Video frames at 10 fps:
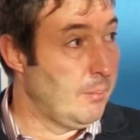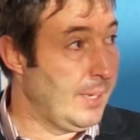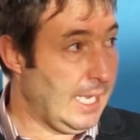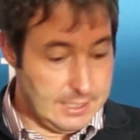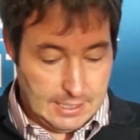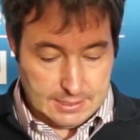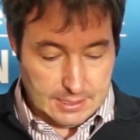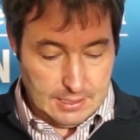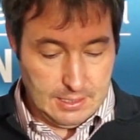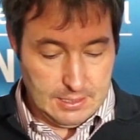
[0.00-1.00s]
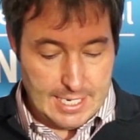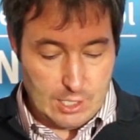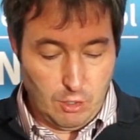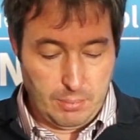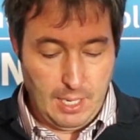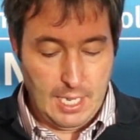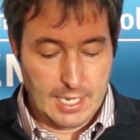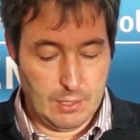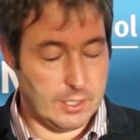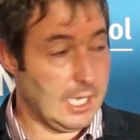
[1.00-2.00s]
Barely does a day go
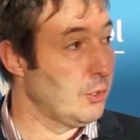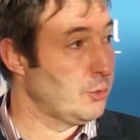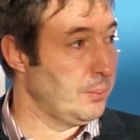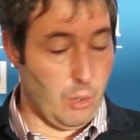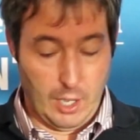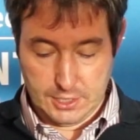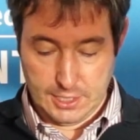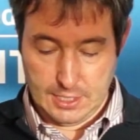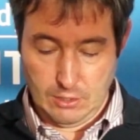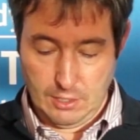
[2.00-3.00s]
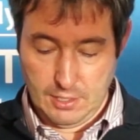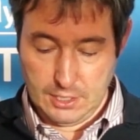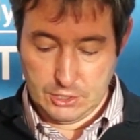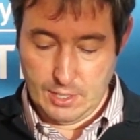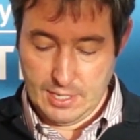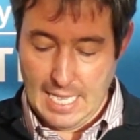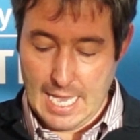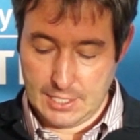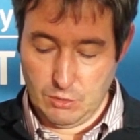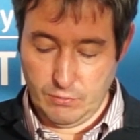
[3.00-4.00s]
by without reporting on this or
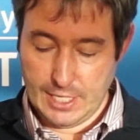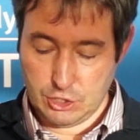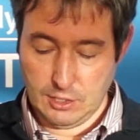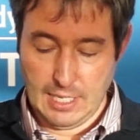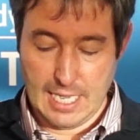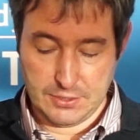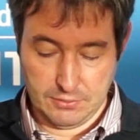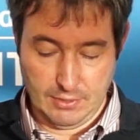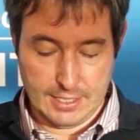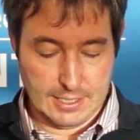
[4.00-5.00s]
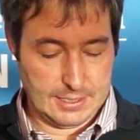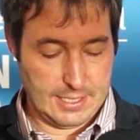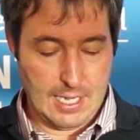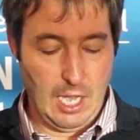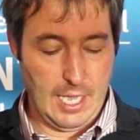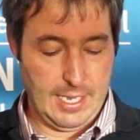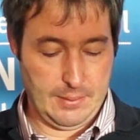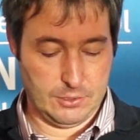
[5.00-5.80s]
that innovation classified as AI.